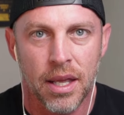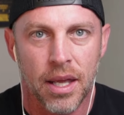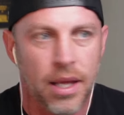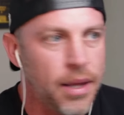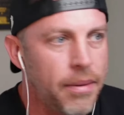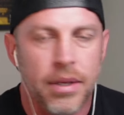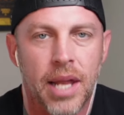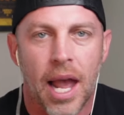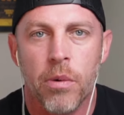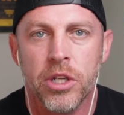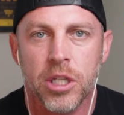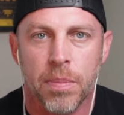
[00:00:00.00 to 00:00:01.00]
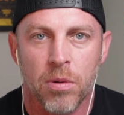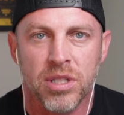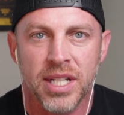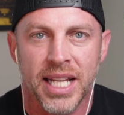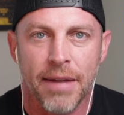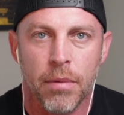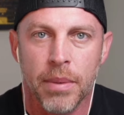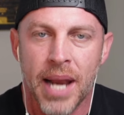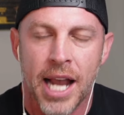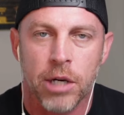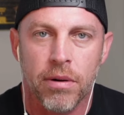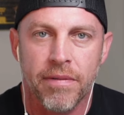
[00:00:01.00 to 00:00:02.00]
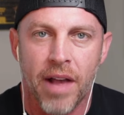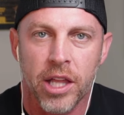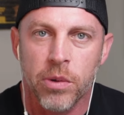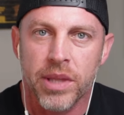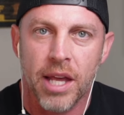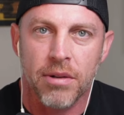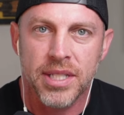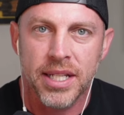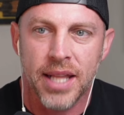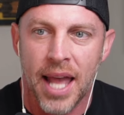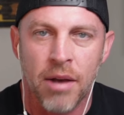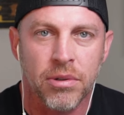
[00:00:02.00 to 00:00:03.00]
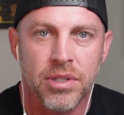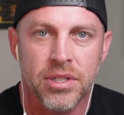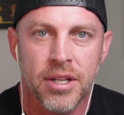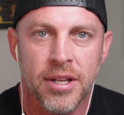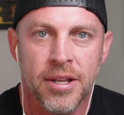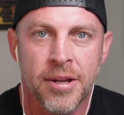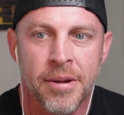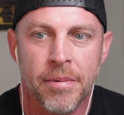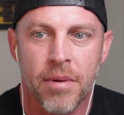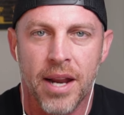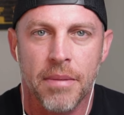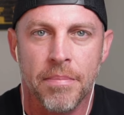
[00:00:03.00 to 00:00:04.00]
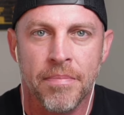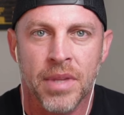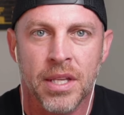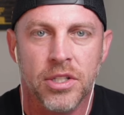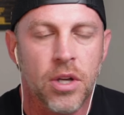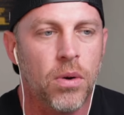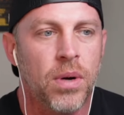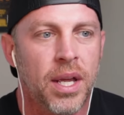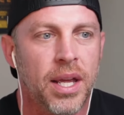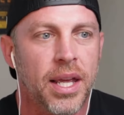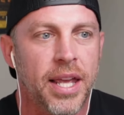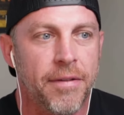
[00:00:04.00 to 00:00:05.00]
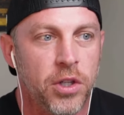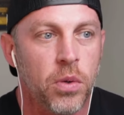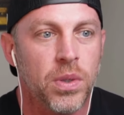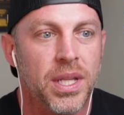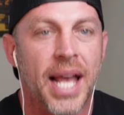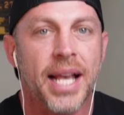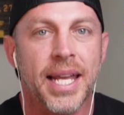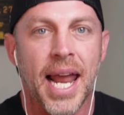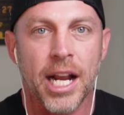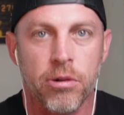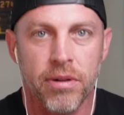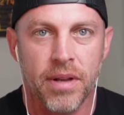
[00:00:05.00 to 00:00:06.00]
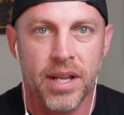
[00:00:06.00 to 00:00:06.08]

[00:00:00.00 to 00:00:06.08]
Uh, uh, how are you supposed to give them an accurate value without seeing the house, right? So if you would like an accurate an